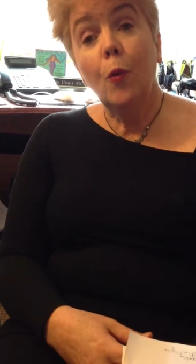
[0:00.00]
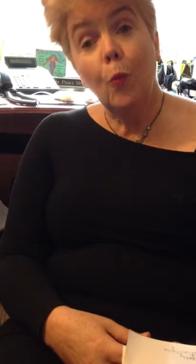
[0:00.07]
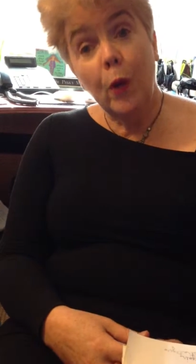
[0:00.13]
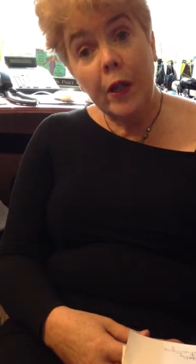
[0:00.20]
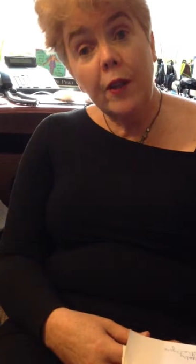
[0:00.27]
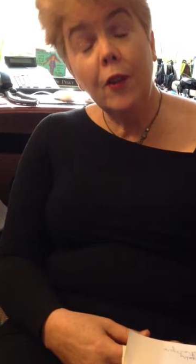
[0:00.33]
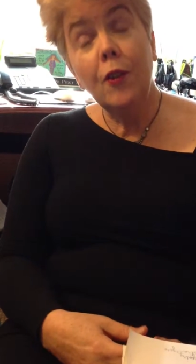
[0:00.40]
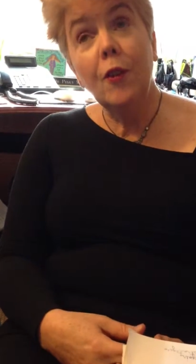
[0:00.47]

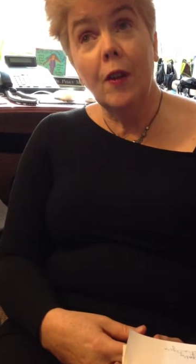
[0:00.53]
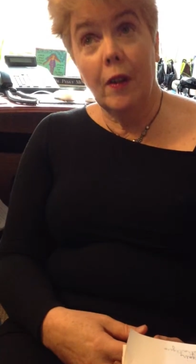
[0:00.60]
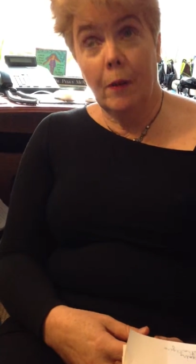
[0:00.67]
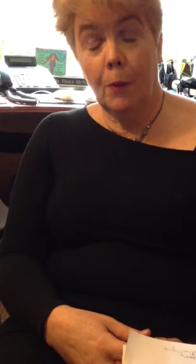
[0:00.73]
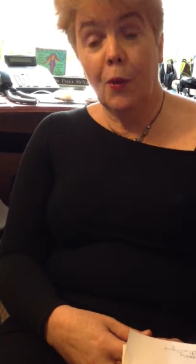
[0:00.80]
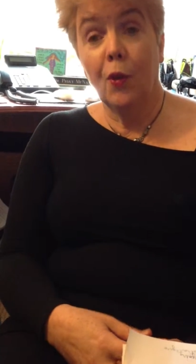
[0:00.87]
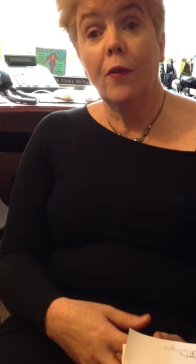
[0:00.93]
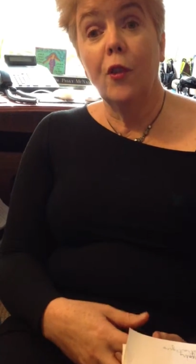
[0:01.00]
When do you
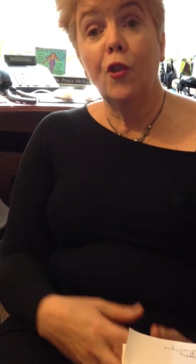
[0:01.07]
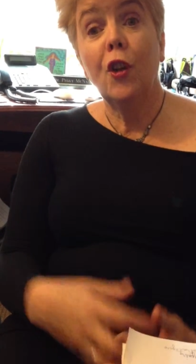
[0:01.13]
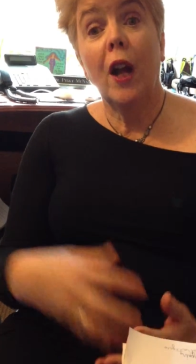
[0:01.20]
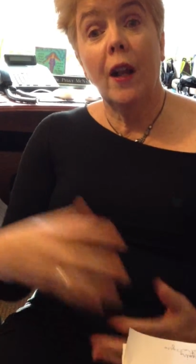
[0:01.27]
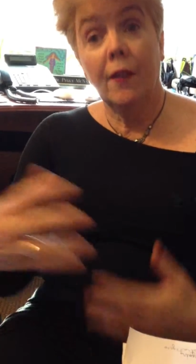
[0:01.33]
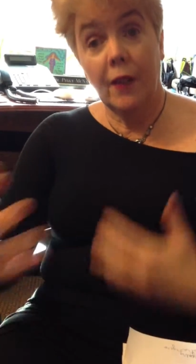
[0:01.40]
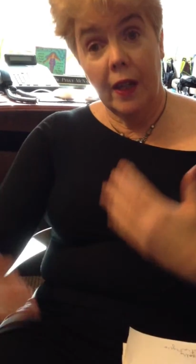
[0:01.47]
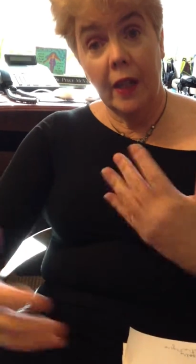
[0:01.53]
observe the
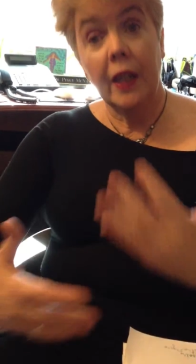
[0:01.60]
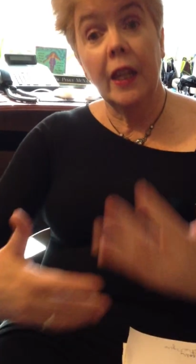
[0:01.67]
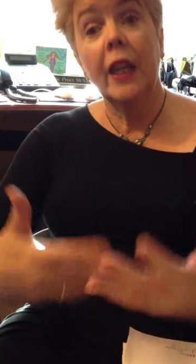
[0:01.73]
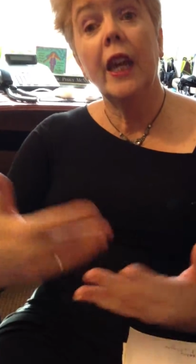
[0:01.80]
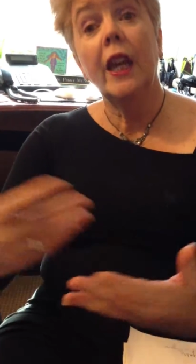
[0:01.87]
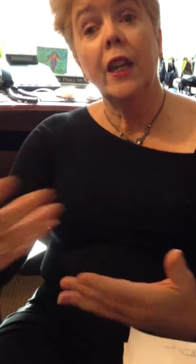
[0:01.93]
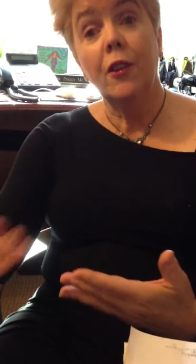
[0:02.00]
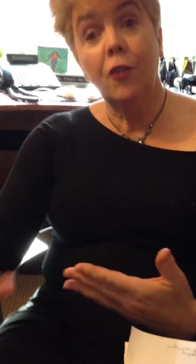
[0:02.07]
child
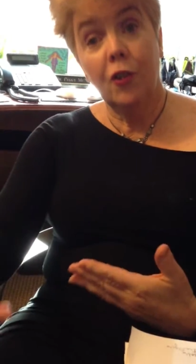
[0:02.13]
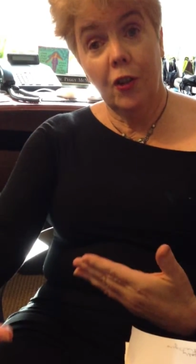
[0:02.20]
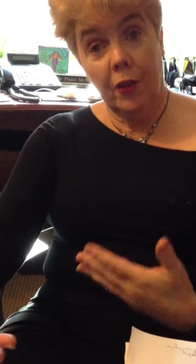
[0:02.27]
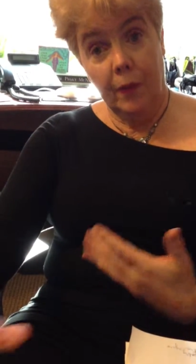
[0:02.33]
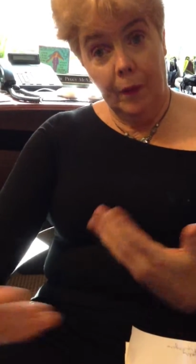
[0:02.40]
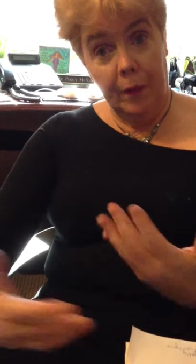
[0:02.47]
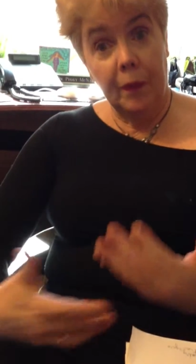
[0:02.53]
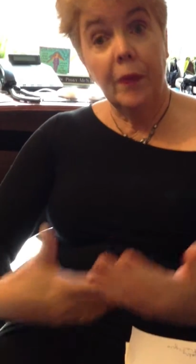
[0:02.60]
engaged
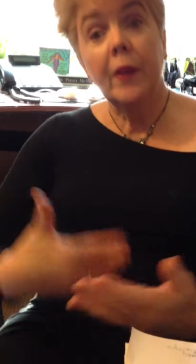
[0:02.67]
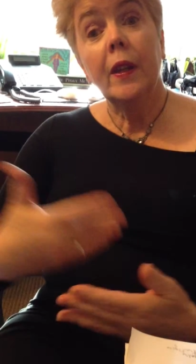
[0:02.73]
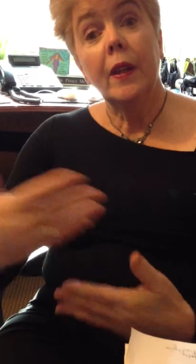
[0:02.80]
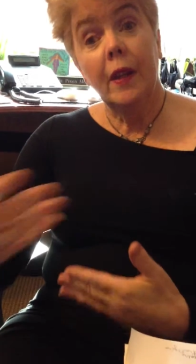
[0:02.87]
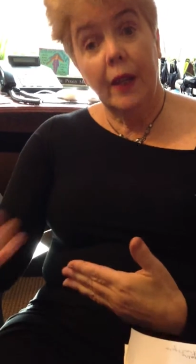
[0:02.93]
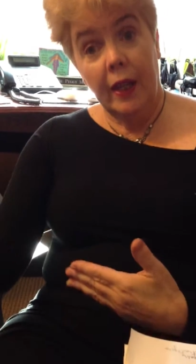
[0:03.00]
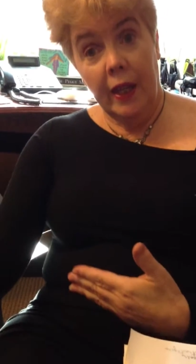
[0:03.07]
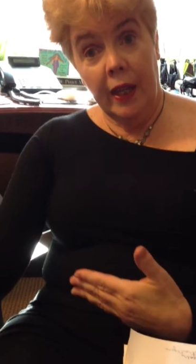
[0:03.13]

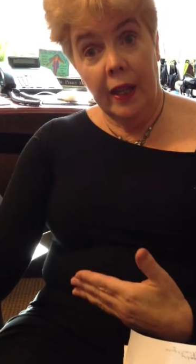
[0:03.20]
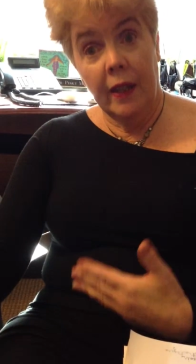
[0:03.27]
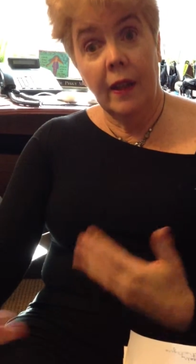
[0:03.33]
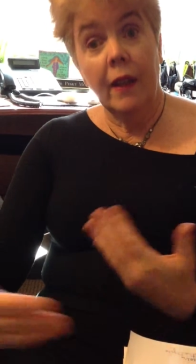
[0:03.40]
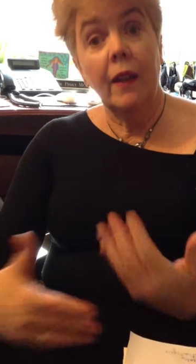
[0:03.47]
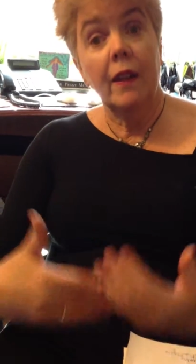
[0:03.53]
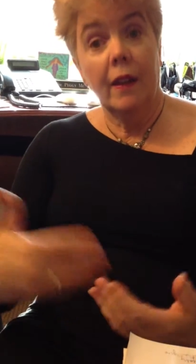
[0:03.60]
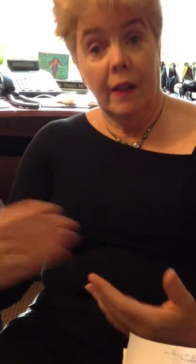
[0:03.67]

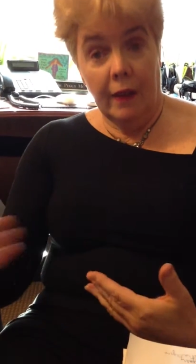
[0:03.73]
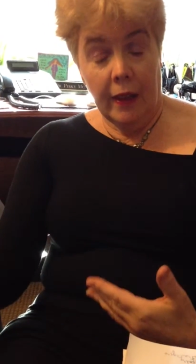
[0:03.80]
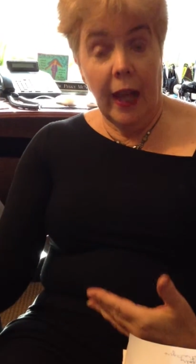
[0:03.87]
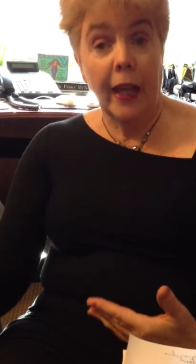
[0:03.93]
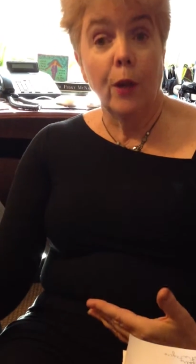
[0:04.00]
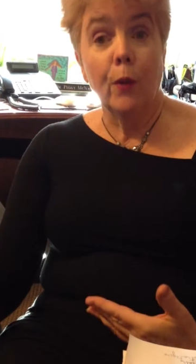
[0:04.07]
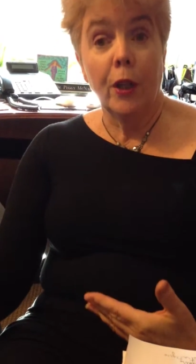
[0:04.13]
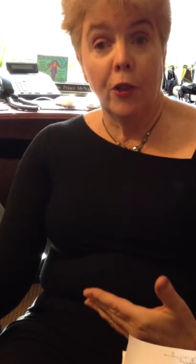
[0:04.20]
in
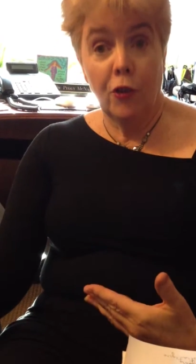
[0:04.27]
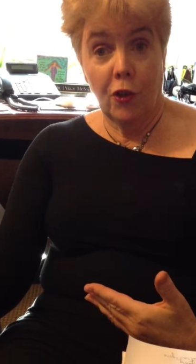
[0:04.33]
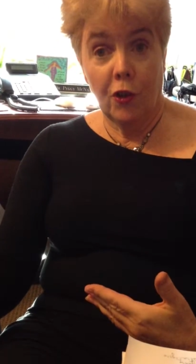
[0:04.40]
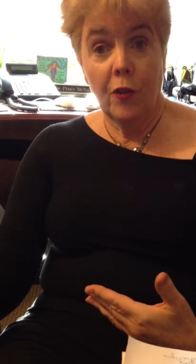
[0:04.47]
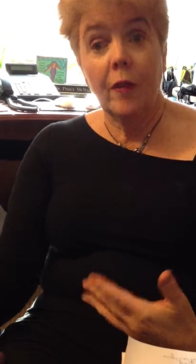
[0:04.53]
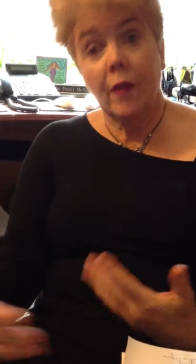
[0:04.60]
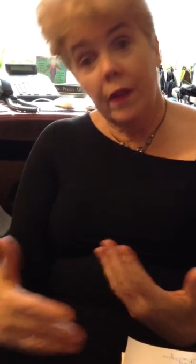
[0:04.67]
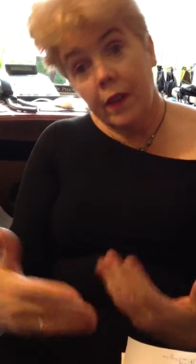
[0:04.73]

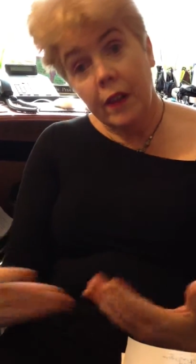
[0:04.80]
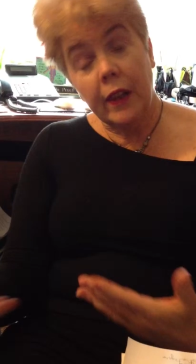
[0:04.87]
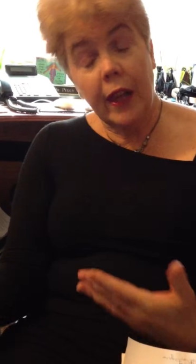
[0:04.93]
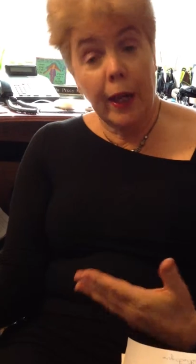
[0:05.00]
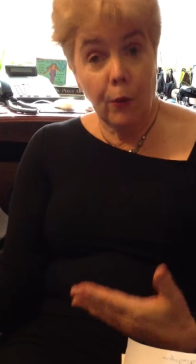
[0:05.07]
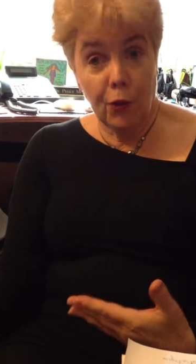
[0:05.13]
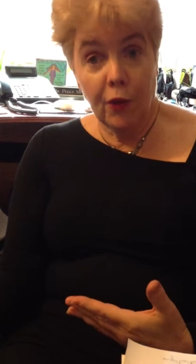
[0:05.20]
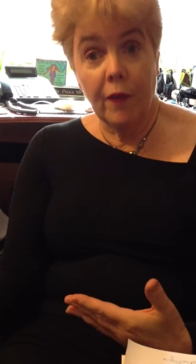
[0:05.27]
language, the
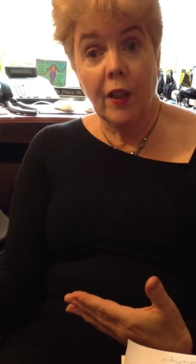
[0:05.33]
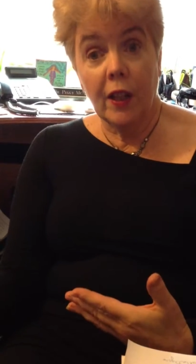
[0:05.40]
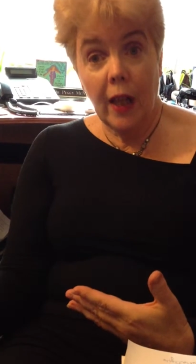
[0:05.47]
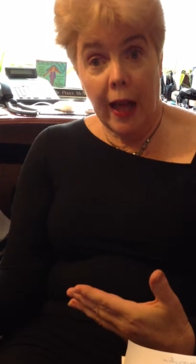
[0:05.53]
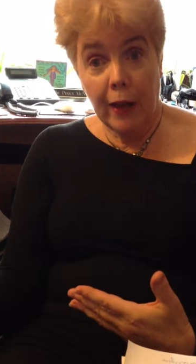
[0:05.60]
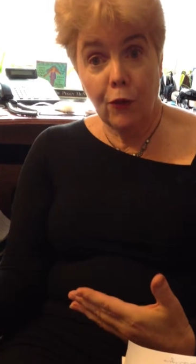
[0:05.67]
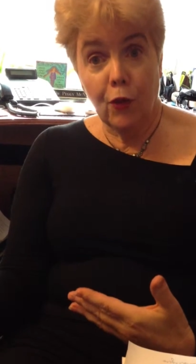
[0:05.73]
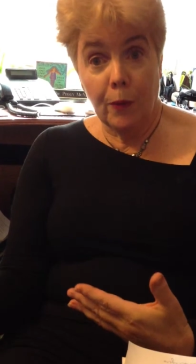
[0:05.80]
language of the
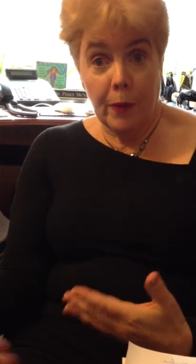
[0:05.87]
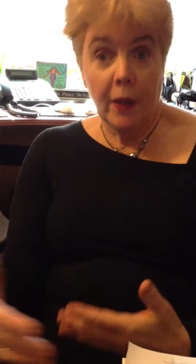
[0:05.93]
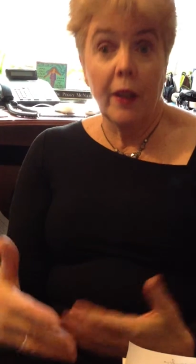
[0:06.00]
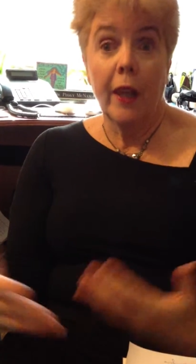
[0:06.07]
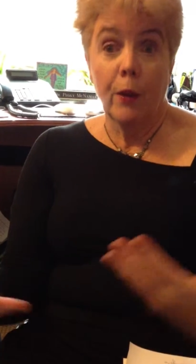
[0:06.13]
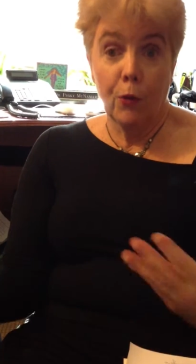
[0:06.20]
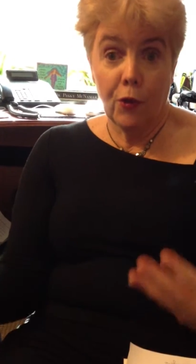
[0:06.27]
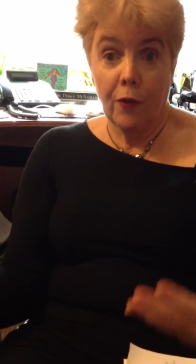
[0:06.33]
classroom, the
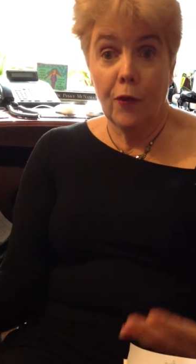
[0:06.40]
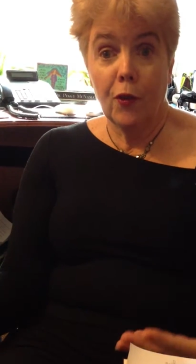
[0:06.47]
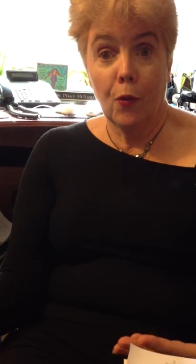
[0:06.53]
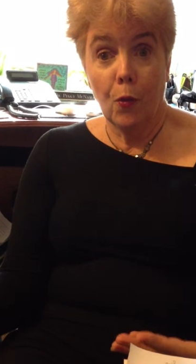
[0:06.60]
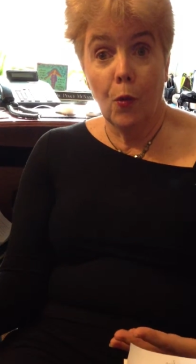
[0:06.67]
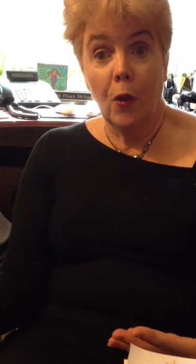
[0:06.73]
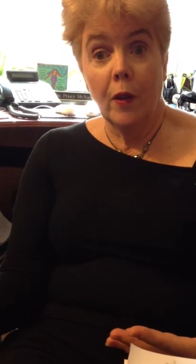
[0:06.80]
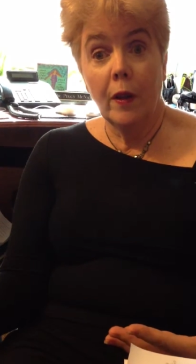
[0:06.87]
language of
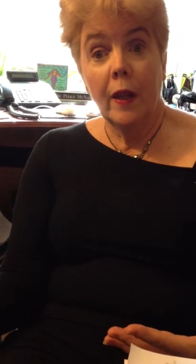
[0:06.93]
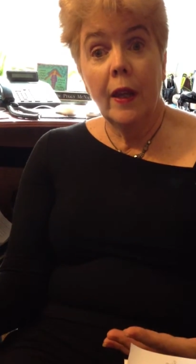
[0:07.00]
school?